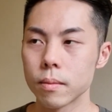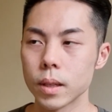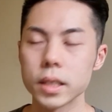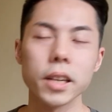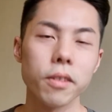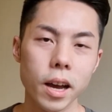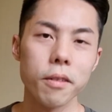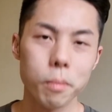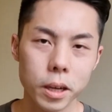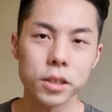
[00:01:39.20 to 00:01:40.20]
let's say if I
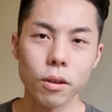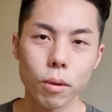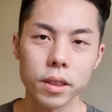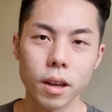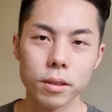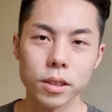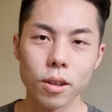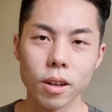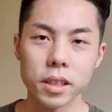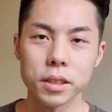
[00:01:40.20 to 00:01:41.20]
have a budget of
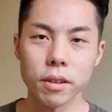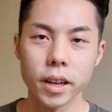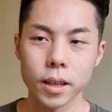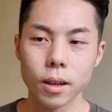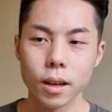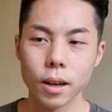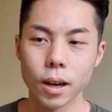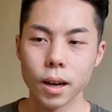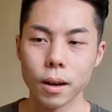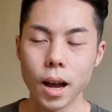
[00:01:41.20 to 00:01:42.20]
$1,000, right?
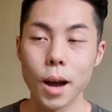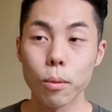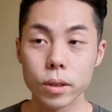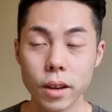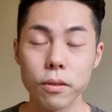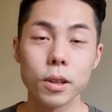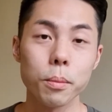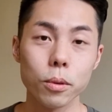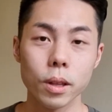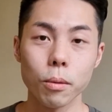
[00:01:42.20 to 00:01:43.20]
I would definitely
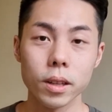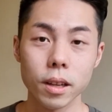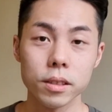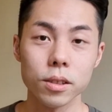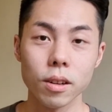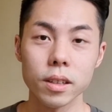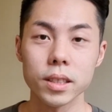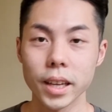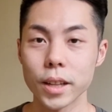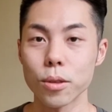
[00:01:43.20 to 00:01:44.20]
put the
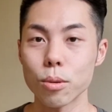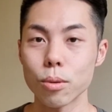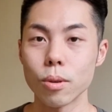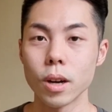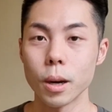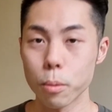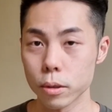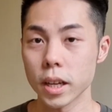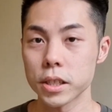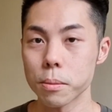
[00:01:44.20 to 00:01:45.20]
$1,000 into a
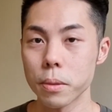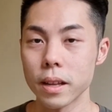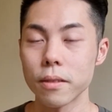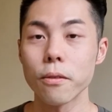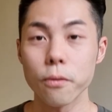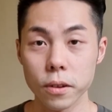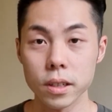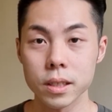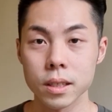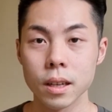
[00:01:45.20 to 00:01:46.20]
protection plan
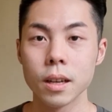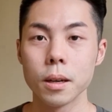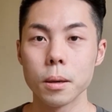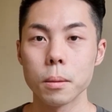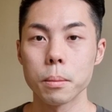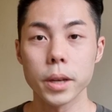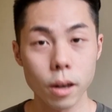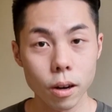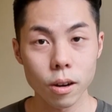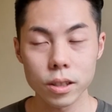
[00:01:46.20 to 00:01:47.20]
first,
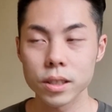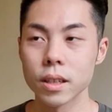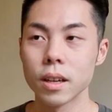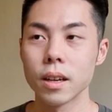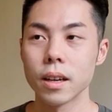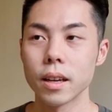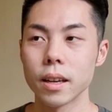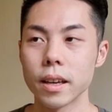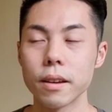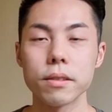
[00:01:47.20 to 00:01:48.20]
because
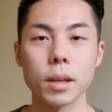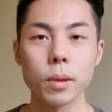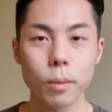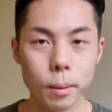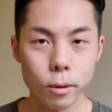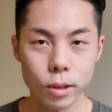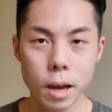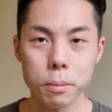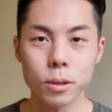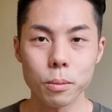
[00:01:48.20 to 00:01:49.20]
if something bad were to
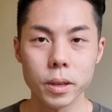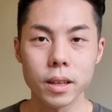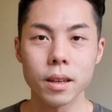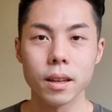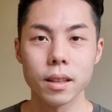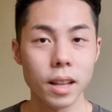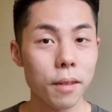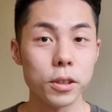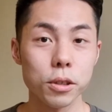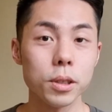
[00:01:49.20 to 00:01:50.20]
happen to me, the
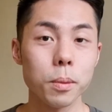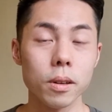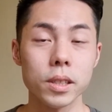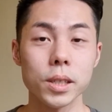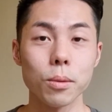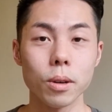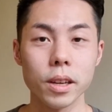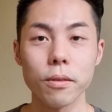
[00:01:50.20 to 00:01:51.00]
life insurance policy will